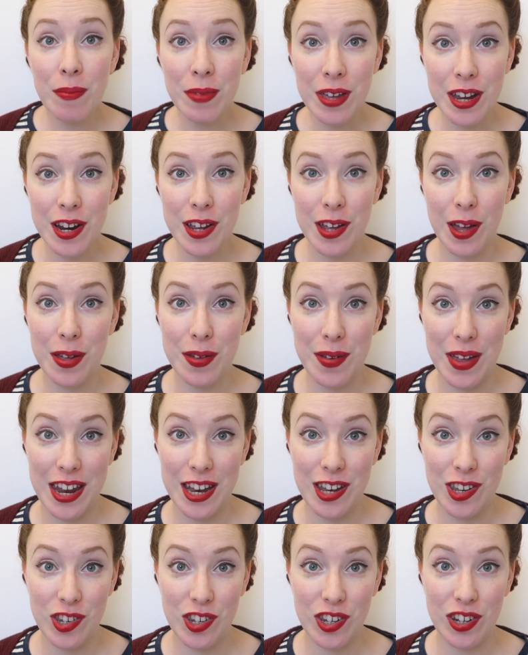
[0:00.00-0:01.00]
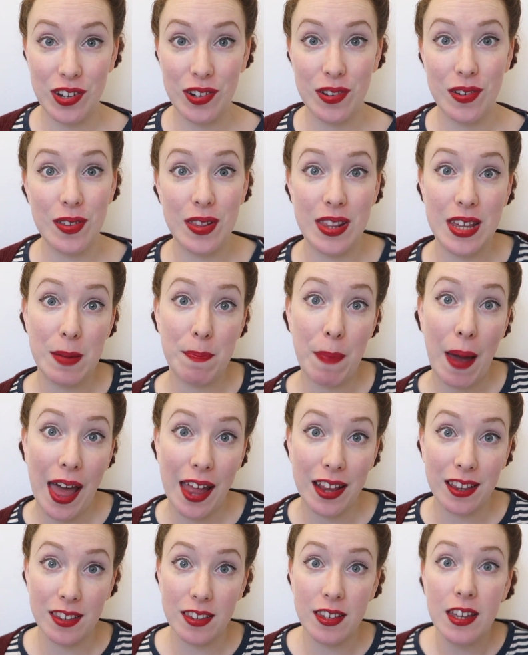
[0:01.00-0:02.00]
I'm going to go into the
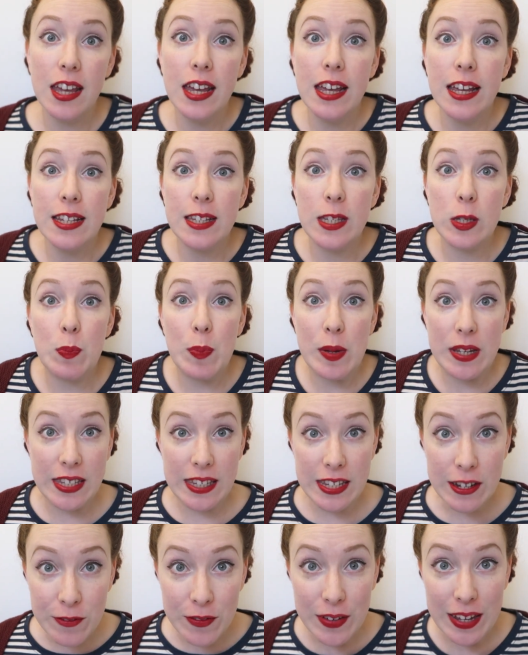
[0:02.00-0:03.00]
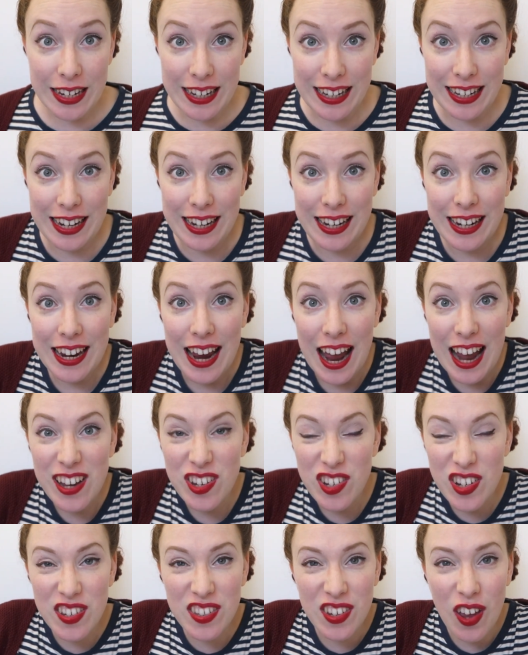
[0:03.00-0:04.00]
pattern specifically and
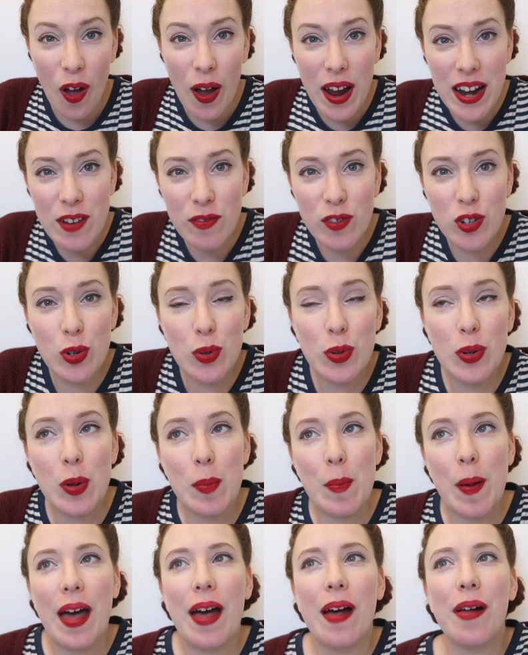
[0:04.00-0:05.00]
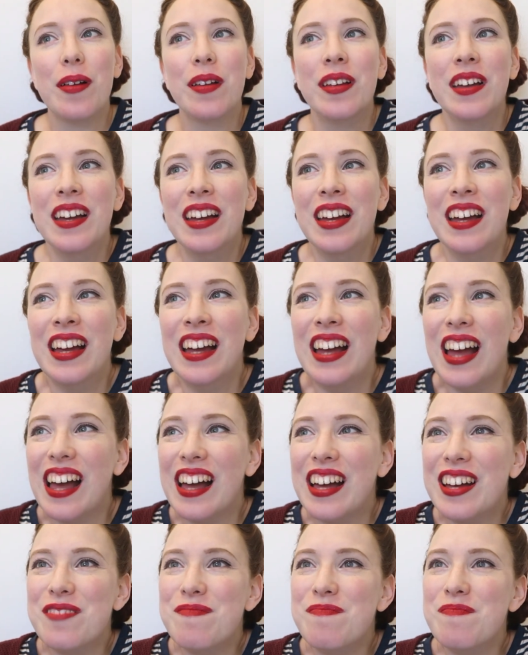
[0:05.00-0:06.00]
just kind of talk about
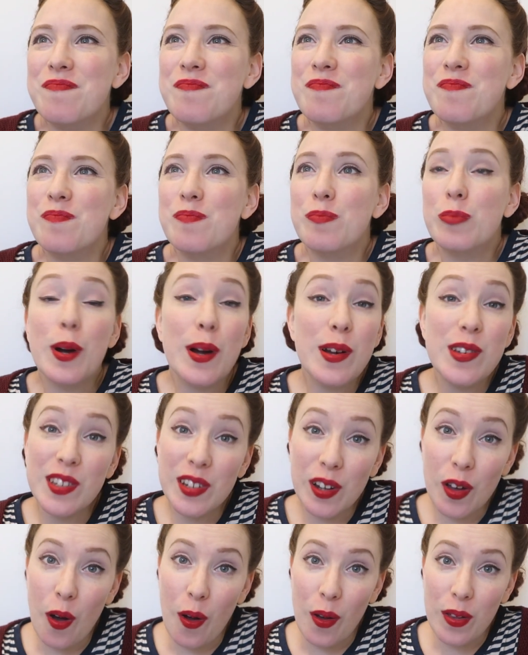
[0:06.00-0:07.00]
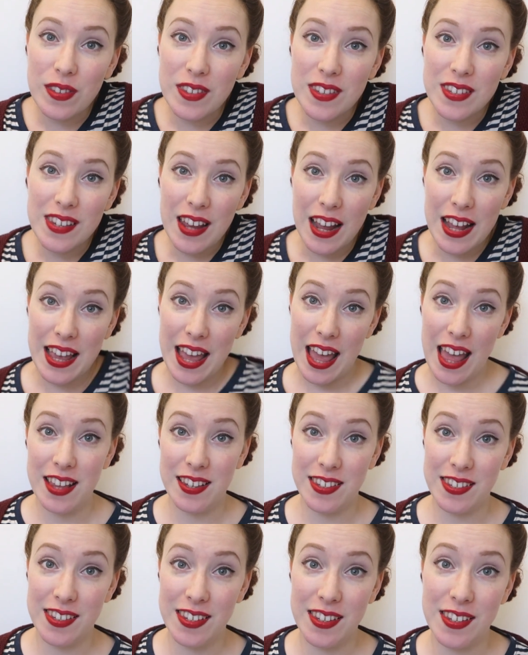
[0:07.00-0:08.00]
pros and cons, I
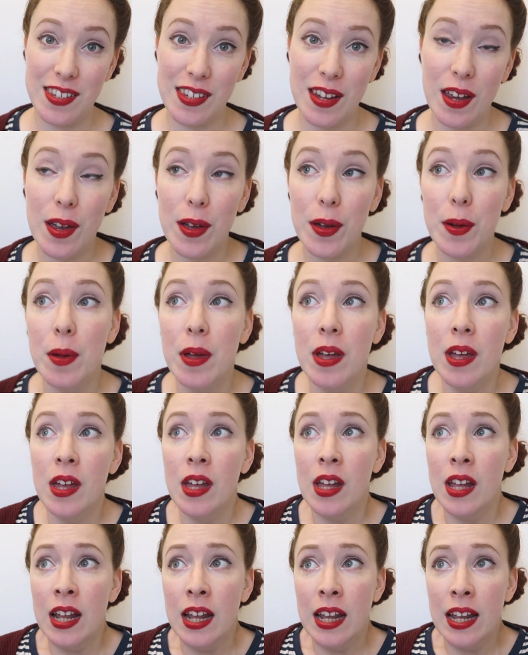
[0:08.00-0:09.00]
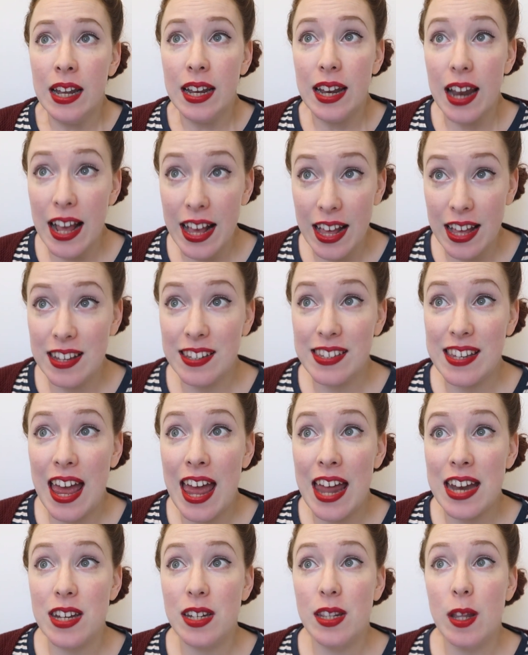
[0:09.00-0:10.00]
guess. So like I
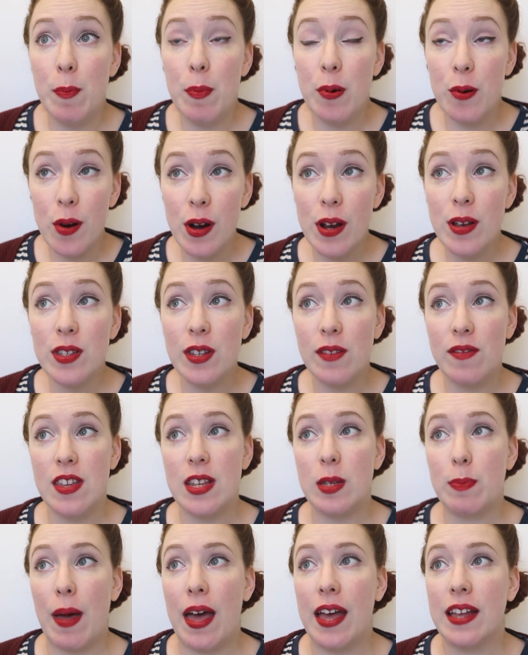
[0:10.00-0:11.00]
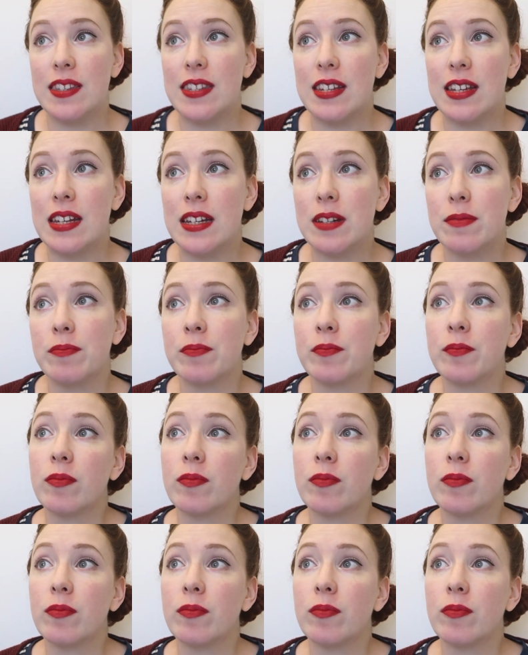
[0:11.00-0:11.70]
said, the pros of this pattern,